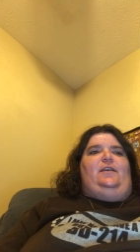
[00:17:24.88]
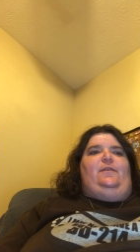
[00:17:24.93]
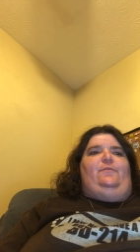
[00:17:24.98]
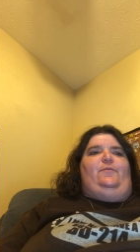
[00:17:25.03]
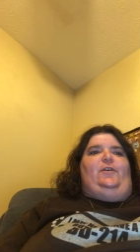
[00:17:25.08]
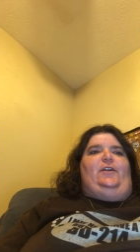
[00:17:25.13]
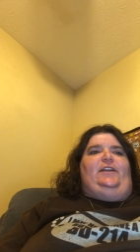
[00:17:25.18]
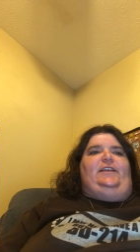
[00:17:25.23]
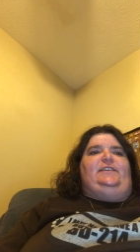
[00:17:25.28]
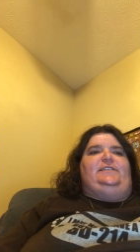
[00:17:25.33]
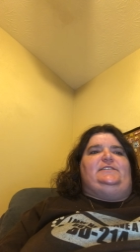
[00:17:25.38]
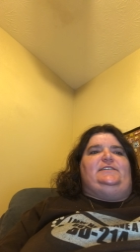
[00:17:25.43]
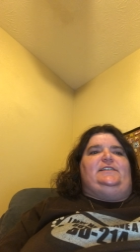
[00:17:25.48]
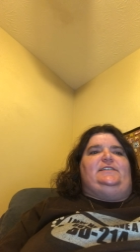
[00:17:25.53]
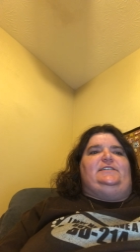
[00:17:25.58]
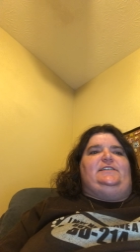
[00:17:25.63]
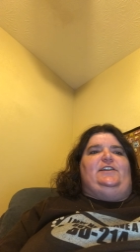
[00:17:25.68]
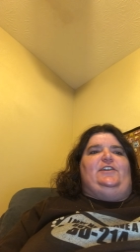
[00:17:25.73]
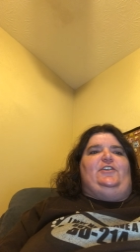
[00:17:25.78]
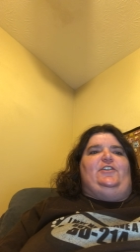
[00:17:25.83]
Burnings
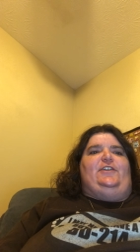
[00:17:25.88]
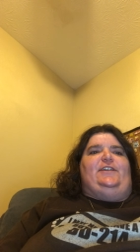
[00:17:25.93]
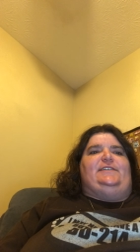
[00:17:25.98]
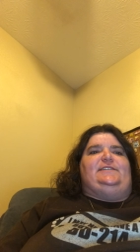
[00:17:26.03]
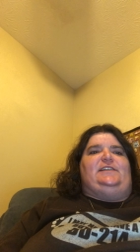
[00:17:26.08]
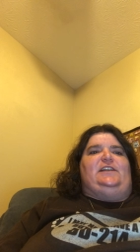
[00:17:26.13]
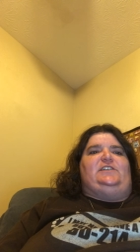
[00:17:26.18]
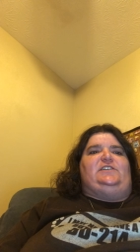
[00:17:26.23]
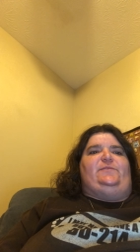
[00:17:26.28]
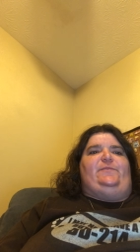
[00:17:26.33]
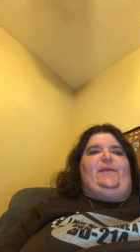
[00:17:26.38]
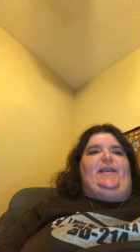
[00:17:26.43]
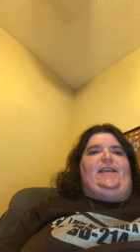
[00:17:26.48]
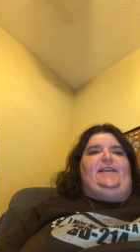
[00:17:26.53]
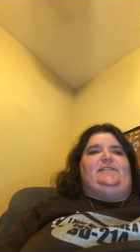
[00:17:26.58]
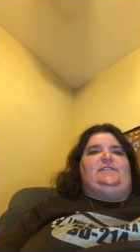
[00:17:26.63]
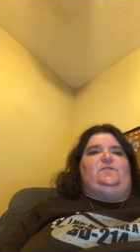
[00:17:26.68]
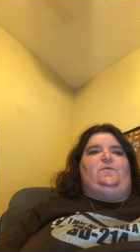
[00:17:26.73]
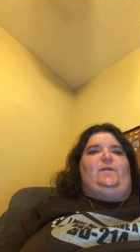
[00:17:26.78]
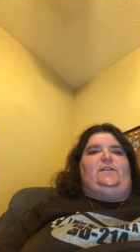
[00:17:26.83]
continued at such a
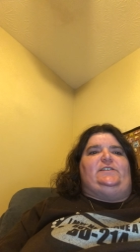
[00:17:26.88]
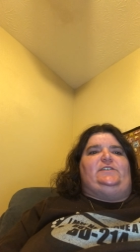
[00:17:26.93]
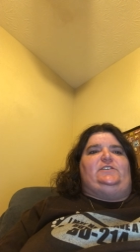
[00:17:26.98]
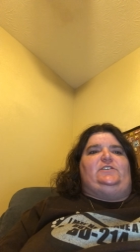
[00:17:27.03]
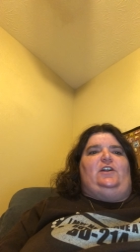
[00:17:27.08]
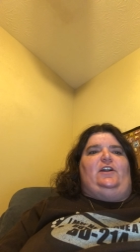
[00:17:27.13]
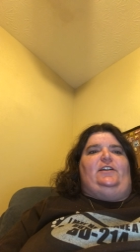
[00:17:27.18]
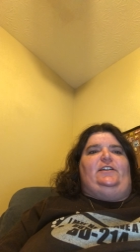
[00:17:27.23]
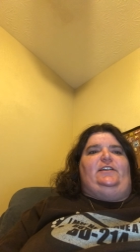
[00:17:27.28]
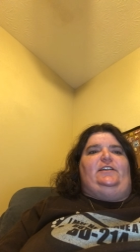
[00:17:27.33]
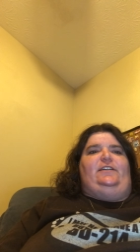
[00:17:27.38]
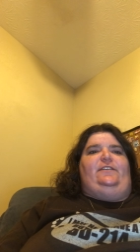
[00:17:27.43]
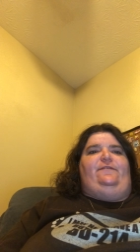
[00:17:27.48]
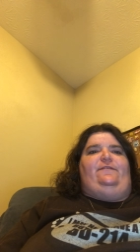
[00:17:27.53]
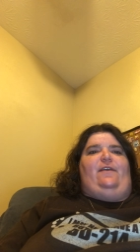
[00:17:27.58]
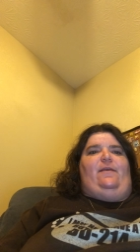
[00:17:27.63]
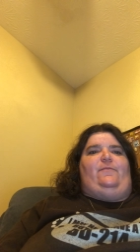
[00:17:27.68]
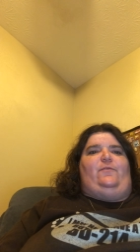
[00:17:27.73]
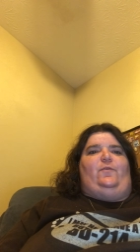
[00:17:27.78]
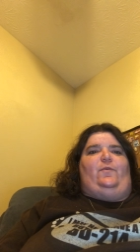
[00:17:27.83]
pace, once started in
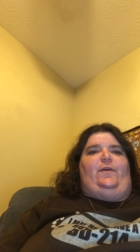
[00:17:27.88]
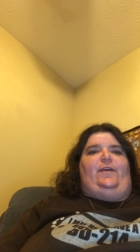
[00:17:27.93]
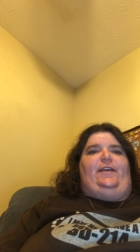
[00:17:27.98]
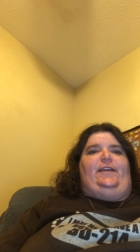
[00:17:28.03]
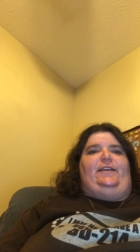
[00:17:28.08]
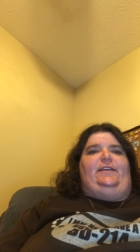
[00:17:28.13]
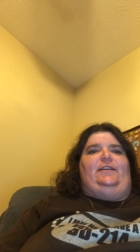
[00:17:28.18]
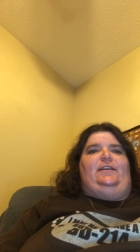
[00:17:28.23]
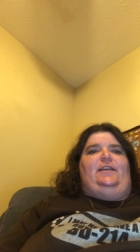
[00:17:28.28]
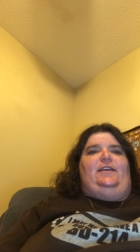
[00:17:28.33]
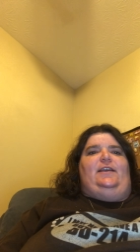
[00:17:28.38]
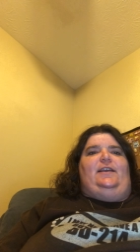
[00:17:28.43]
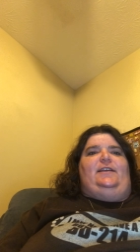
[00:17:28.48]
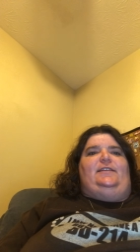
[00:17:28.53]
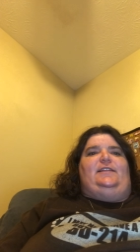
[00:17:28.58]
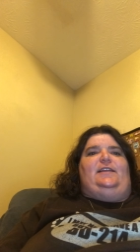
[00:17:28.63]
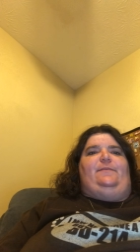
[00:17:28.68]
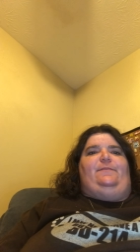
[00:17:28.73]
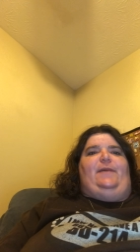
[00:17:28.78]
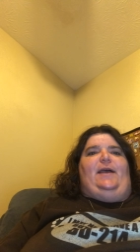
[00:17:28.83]
February,
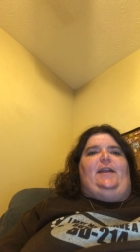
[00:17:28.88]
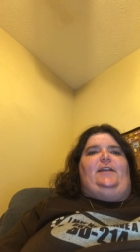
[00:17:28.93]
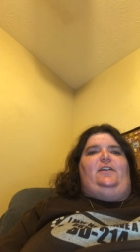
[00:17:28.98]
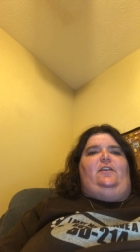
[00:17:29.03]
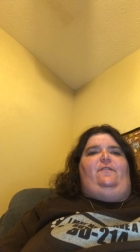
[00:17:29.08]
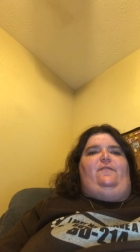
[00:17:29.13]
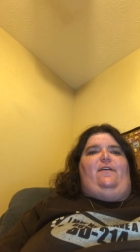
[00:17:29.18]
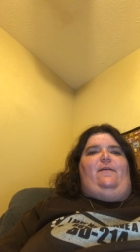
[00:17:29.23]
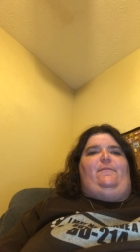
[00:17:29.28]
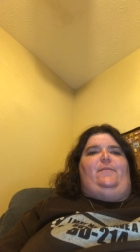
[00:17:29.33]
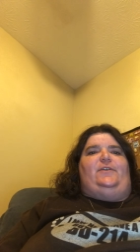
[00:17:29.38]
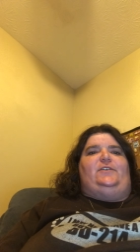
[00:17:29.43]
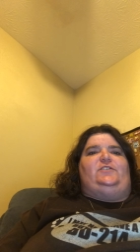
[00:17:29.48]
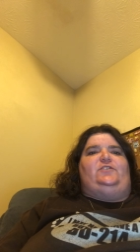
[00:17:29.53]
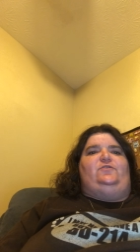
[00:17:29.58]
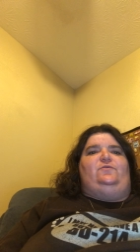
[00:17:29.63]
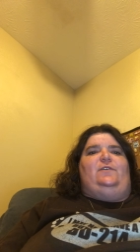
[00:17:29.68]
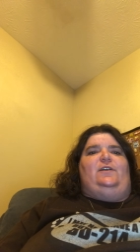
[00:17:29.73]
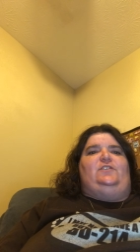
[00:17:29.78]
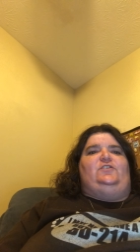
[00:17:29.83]
that by November
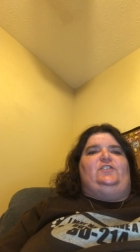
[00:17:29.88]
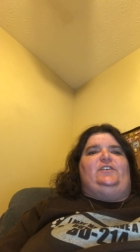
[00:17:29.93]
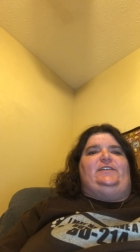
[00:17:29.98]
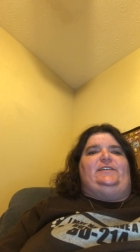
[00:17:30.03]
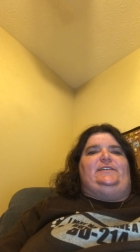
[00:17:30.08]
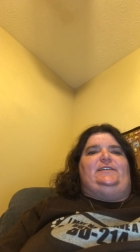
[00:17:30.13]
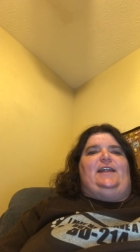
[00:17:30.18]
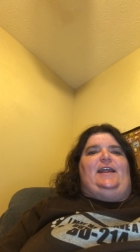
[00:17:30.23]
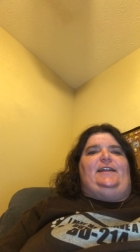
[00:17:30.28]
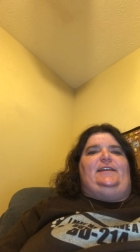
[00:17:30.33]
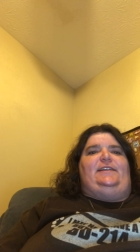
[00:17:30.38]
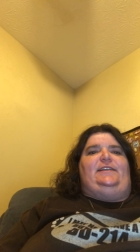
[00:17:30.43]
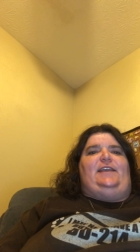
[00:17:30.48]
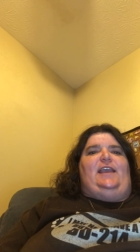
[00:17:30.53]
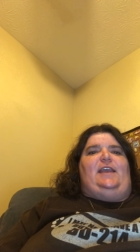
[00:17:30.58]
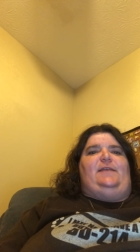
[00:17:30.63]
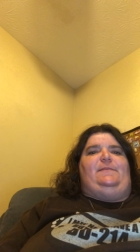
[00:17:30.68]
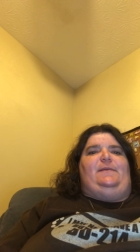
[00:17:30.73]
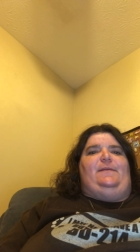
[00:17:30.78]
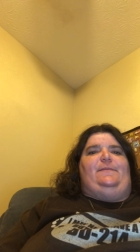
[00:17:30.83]

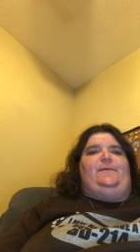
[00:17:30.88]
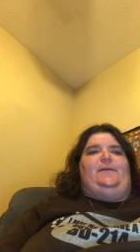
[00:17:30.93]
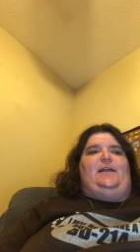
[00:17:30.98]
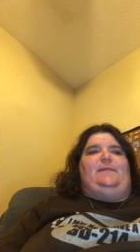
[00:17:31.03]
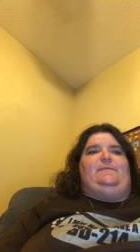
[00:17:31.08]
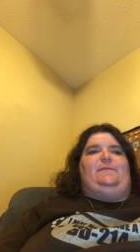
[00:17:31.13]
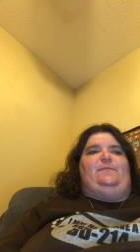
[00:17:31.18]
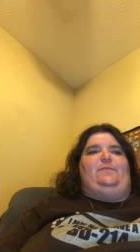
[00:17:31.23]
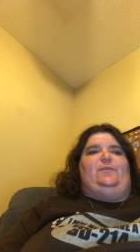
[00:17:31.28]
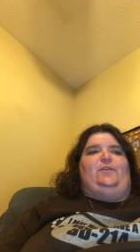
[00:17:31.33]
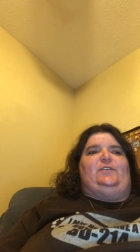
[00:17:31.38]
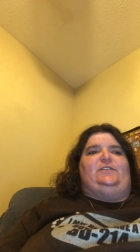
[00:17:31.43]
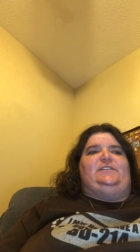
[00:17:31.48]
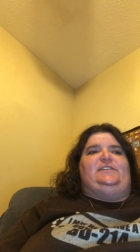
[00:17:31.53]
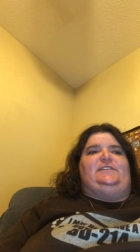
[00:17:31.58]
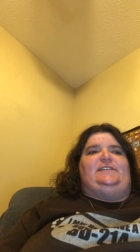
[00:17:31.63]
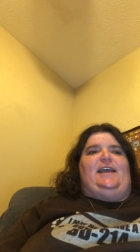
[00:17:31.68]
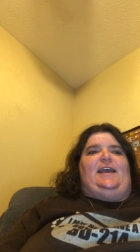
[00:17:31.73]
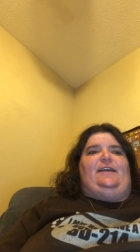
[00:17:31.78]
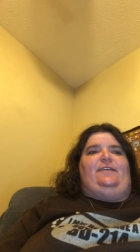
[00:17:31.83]
298 people had been burned
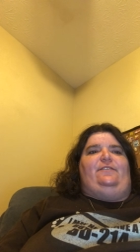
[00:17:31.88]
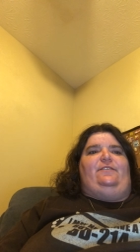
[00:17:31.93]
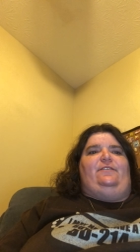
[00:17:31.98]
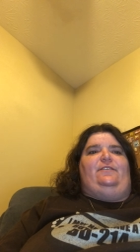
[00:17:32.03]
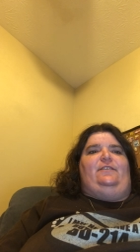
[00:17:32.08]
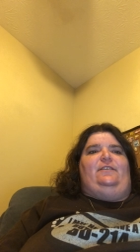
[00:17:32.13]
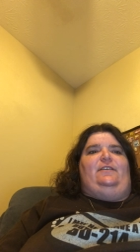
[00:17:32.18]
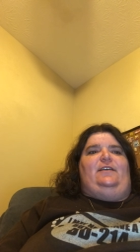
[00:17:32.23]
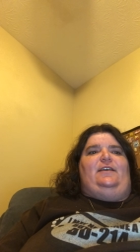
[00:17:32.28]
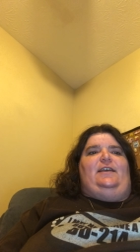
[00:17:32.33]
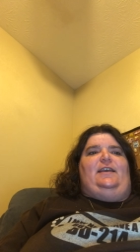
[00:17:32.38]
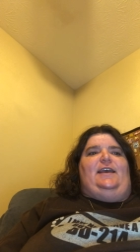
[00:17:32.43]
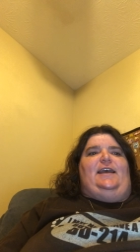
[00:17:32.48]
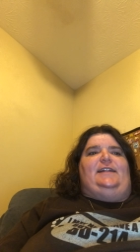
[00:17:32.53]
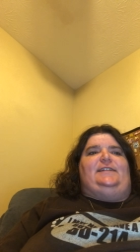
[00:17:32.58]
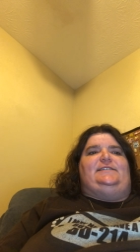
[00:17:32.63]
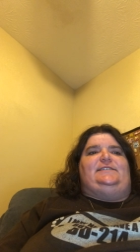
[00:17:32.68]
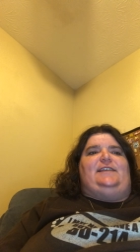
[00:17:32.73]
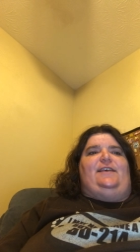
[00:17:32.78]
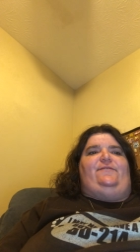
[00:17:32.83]
to death,
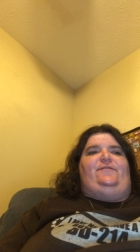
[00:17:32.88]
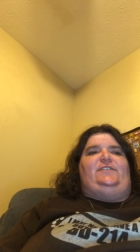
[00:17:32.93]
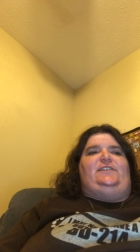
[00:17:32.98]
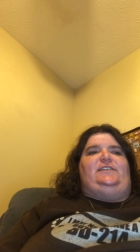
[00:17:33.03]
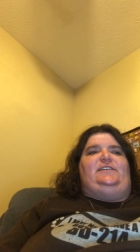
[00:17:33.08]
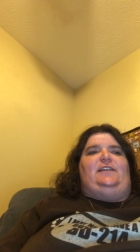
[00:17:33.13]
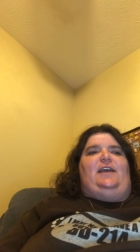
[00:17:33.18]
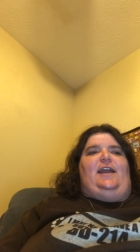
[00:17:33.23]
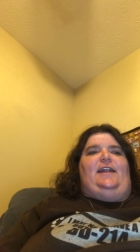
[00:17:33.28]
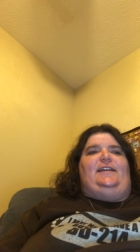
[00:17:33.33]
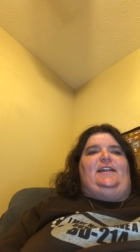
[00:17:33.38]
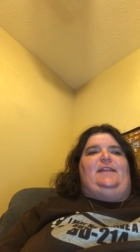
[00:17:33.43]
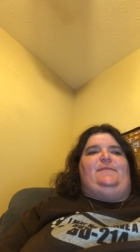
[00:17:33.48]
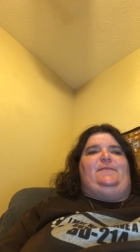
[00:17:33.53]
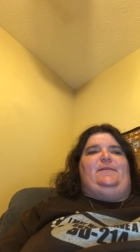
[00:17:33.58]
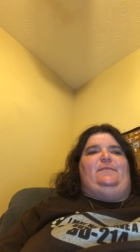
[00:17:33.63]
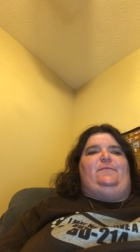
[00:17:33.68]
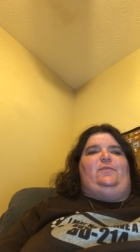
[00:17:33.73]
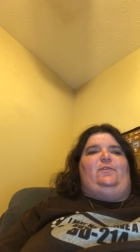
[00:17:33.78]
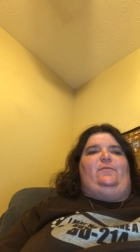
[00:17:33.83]
and 79 had
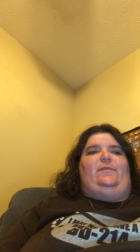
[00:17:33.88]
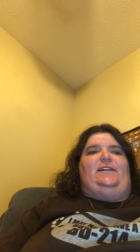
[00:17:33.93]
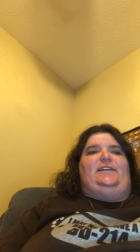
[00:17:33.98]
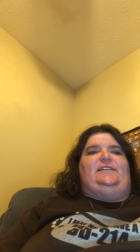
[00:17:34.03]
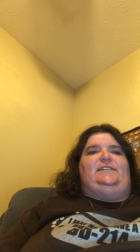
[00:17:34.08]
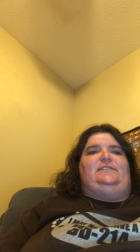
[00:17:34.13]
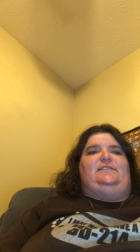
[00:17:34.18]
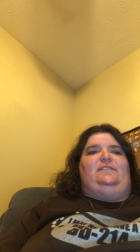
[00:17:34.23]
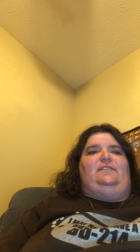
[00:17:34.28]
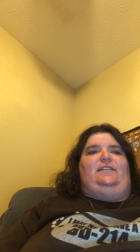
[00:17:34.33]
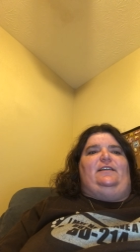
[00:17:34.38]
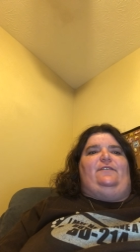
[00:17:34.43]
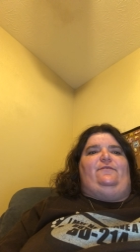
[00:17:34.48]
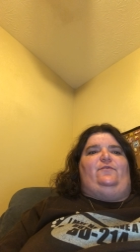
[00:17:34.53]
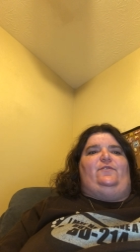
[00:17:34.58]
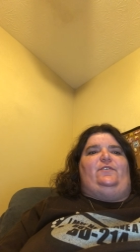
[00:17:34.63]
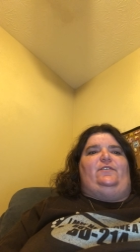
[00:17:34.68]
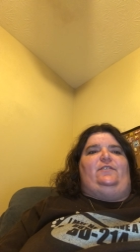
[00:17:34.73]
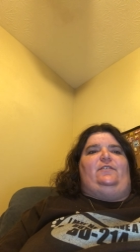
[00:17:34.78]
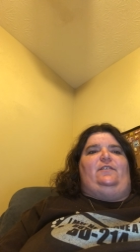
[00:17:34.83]
been permitted to live
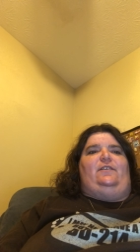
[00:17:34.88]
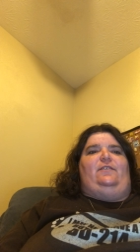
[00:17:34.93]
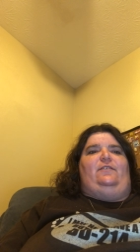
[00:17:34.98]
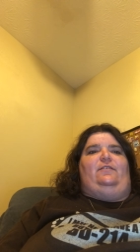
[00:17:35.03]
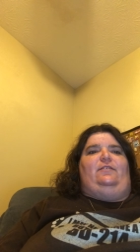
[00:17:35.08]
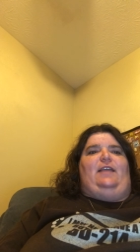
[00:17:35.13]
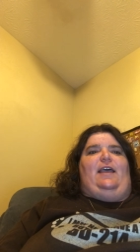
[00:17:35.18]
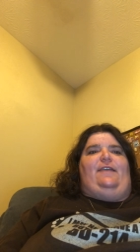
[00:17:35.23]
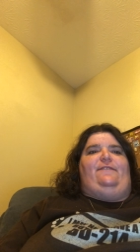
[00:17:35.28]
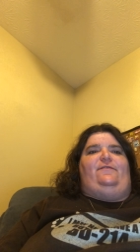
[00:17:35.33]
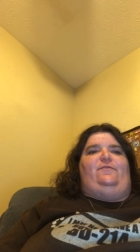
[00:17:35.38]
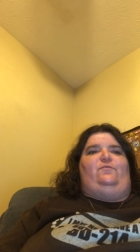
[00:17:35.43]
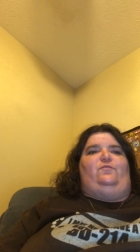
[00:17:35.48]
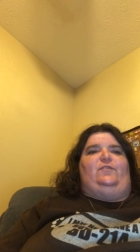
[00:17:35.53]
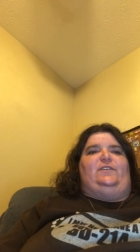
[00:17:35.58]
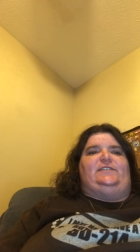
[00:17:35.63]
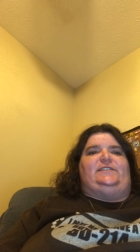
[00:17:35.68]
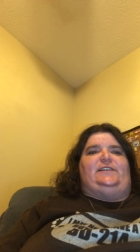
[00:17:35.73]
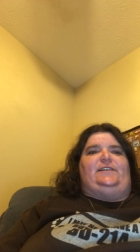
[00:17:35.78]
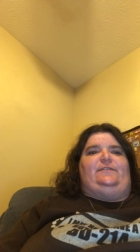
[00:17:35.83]
with life in
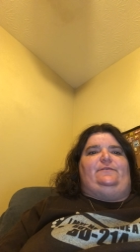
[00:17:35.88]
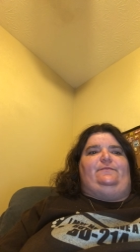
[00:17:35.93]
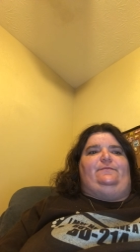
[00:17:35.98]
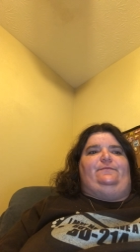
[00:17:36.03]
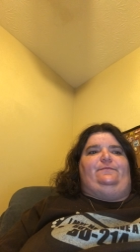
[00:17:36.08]
prison.